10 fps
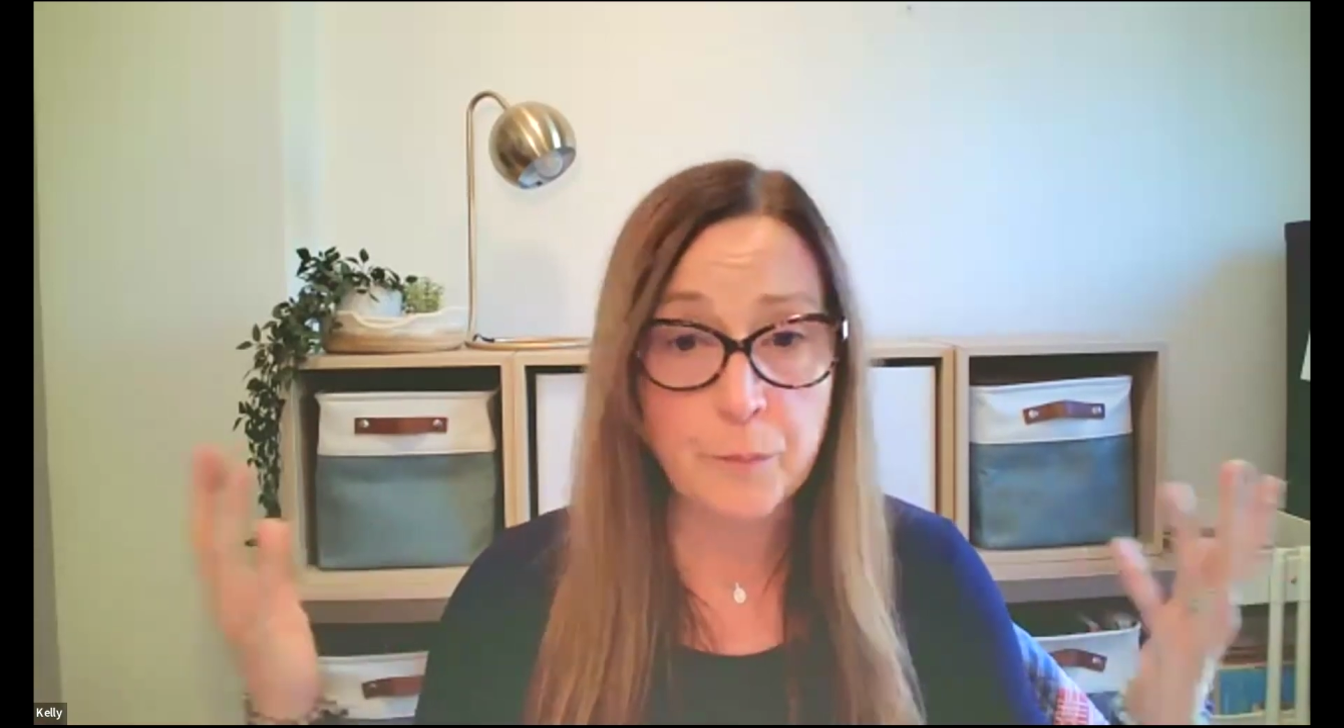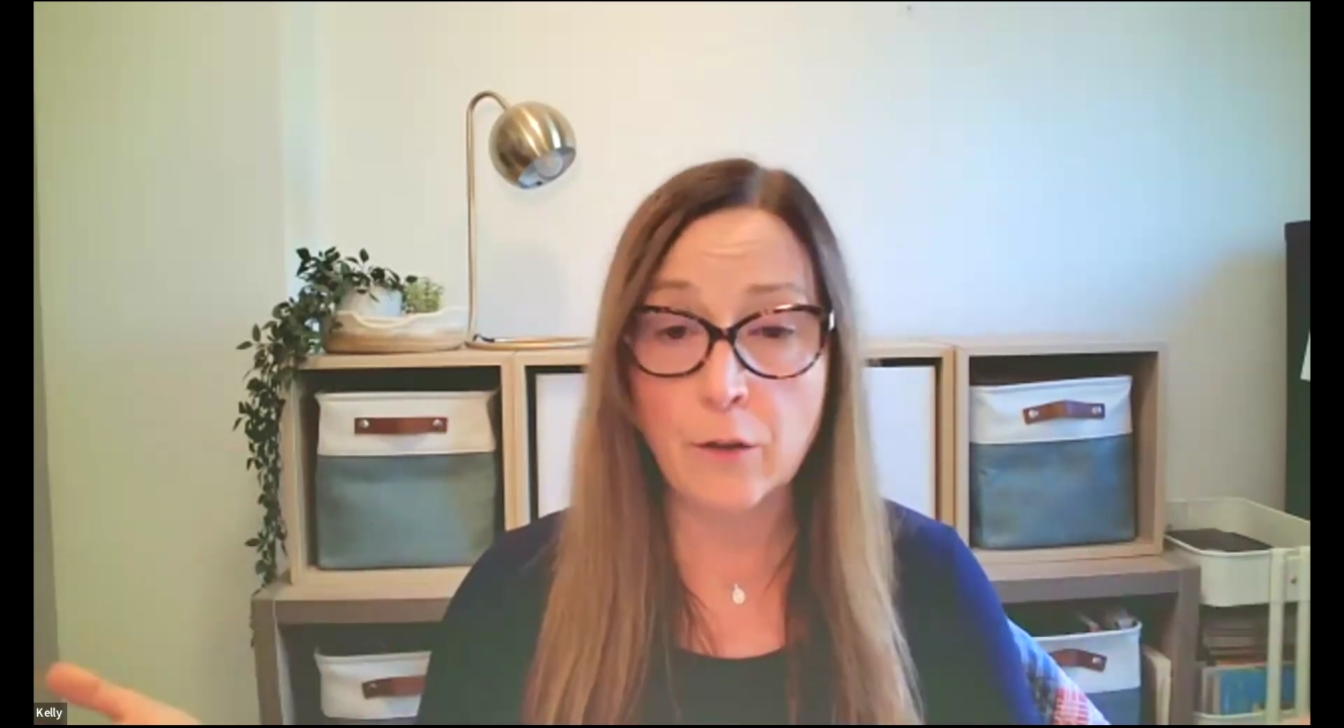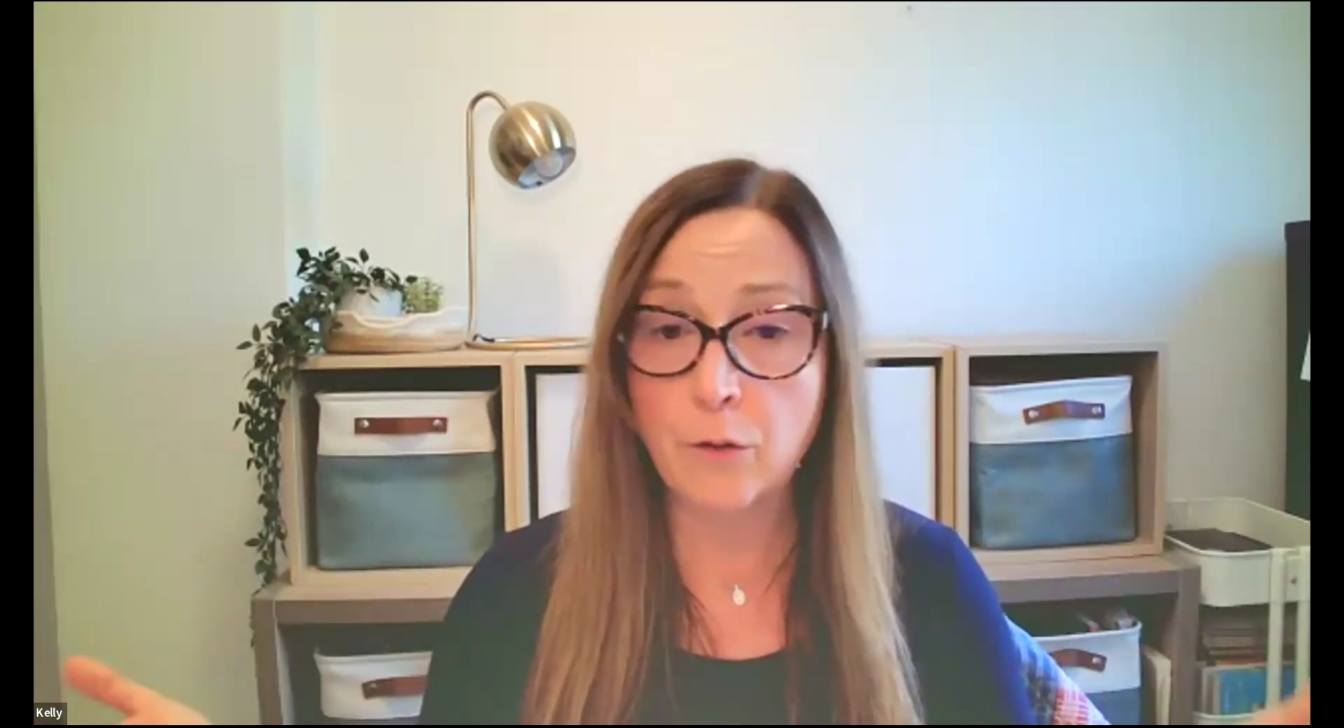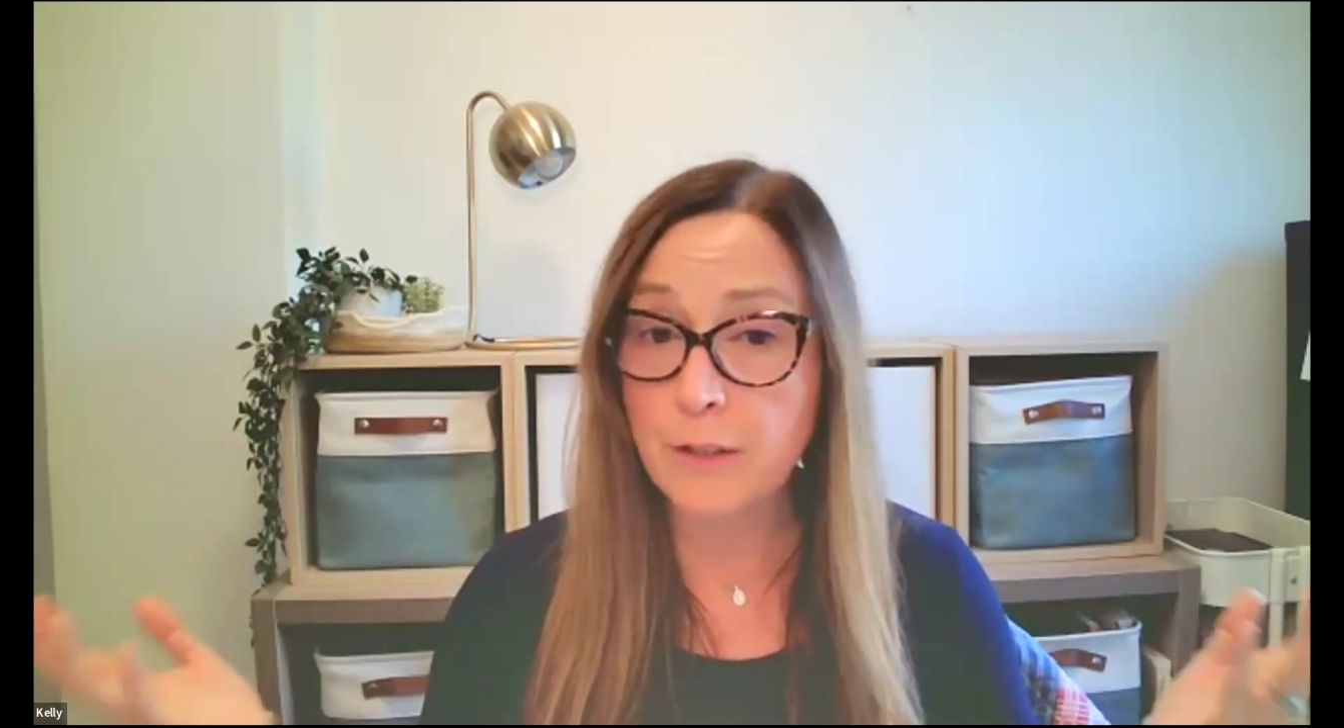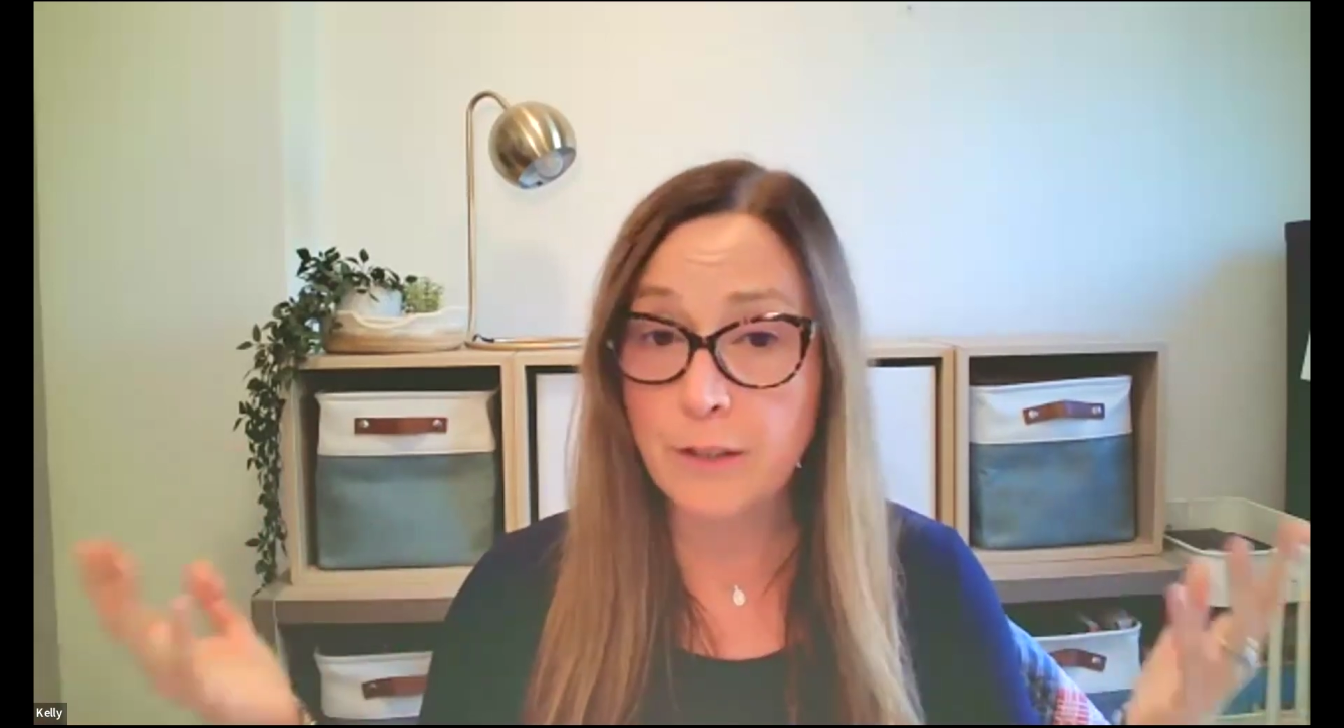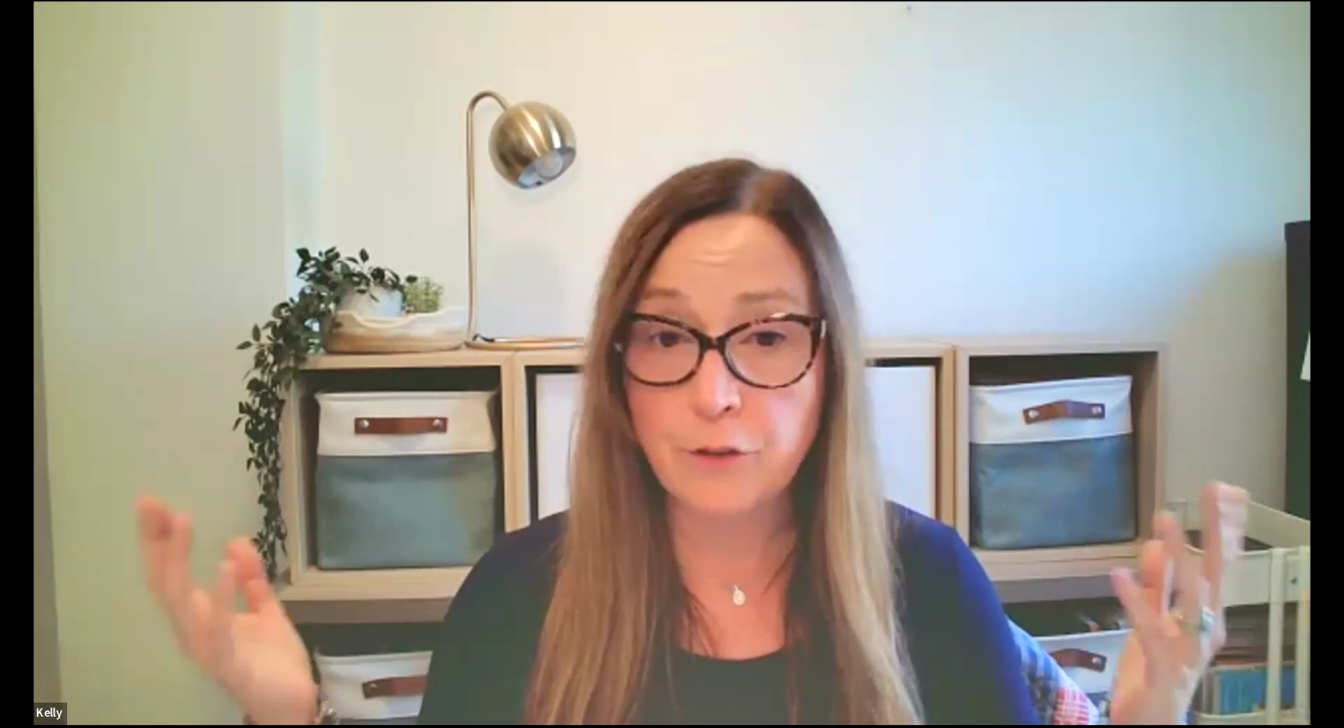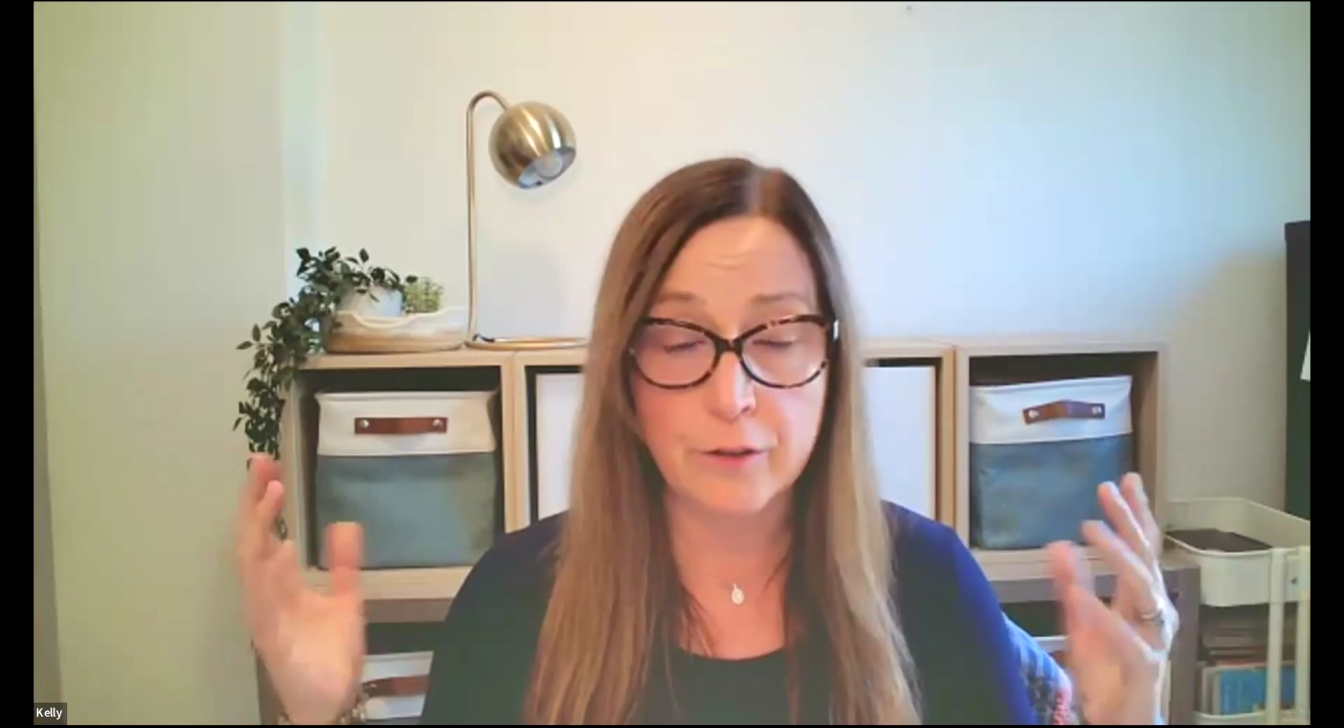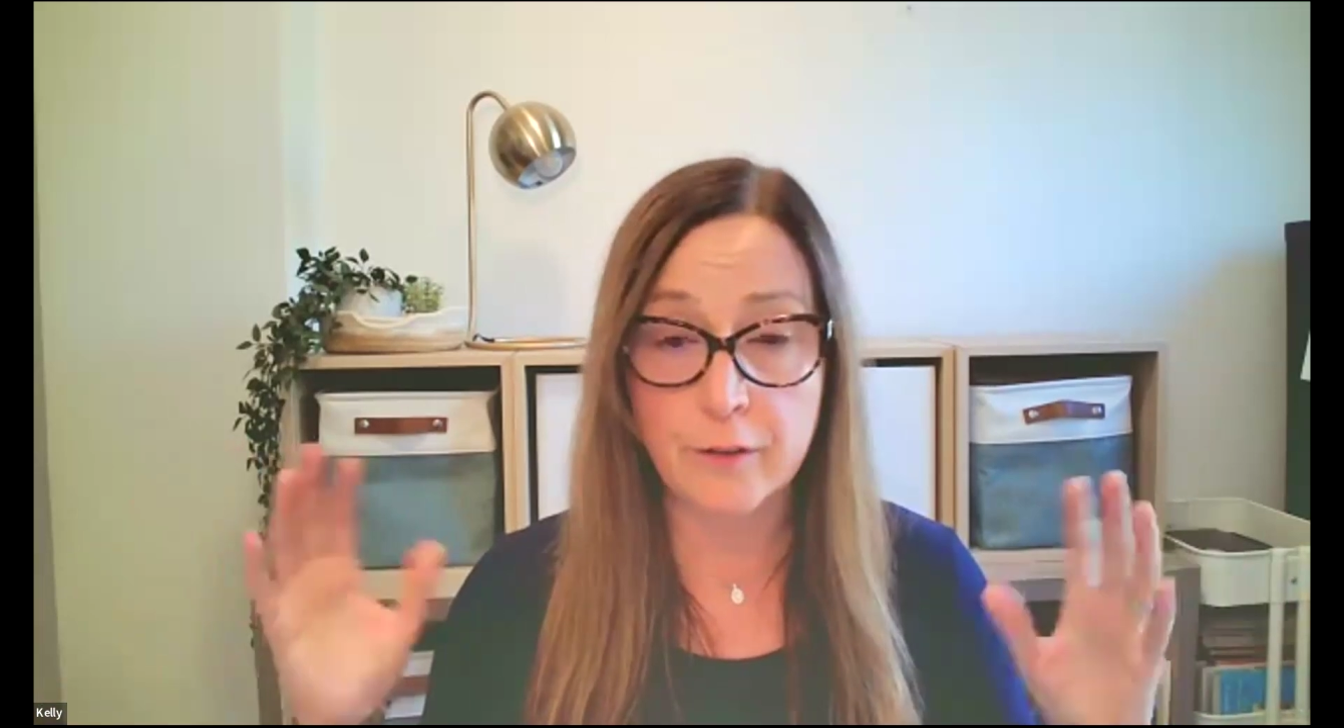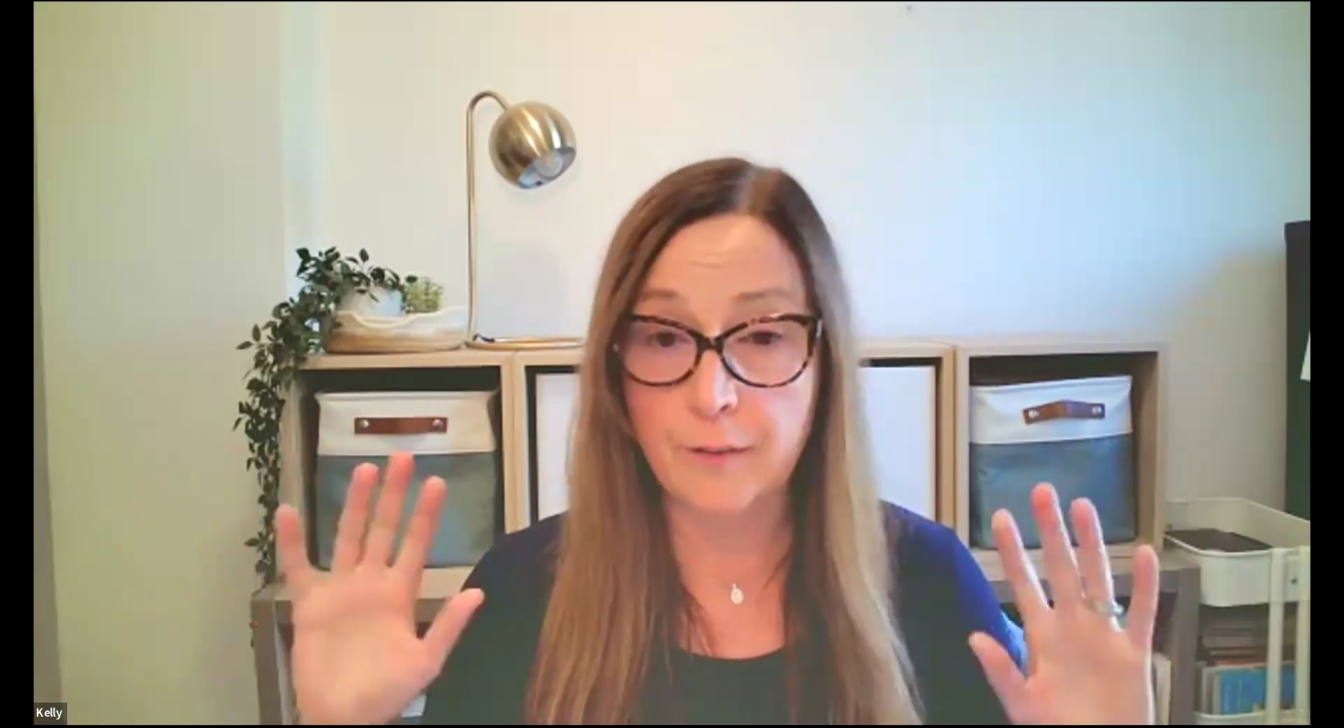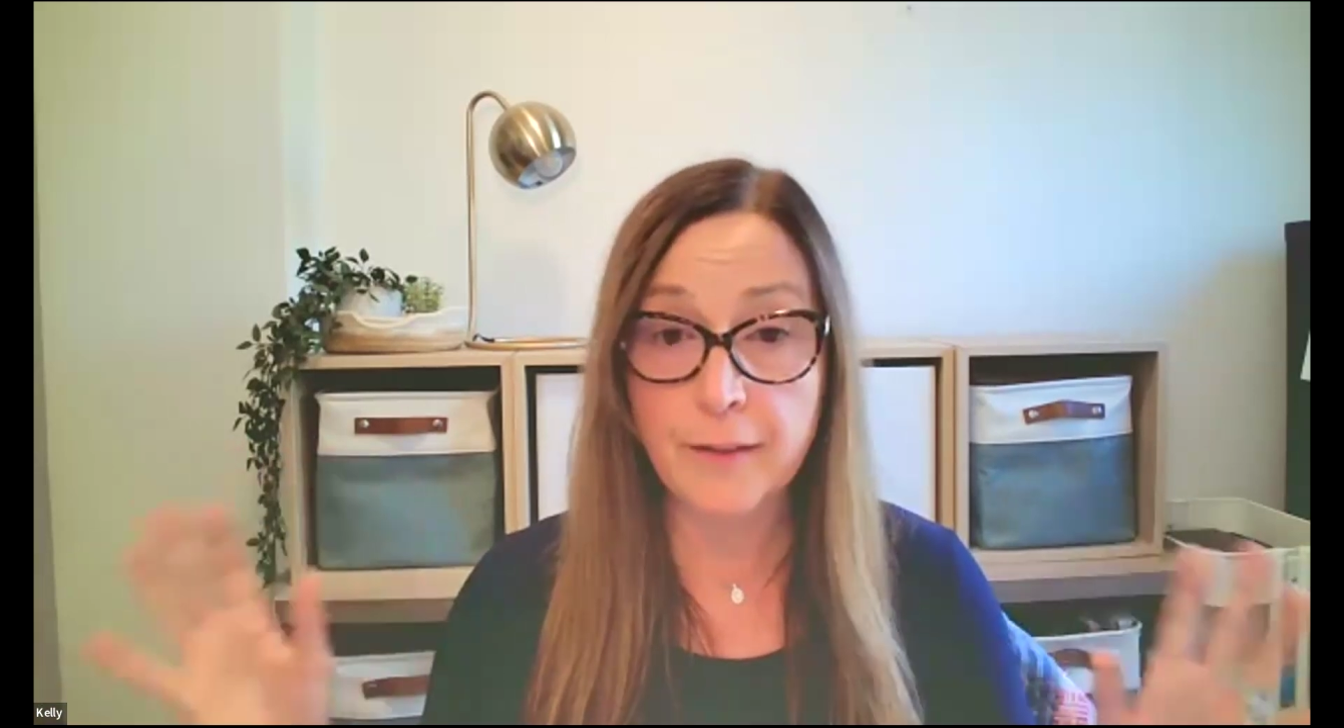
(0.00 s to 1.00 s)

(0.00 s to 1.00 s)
piano teachers,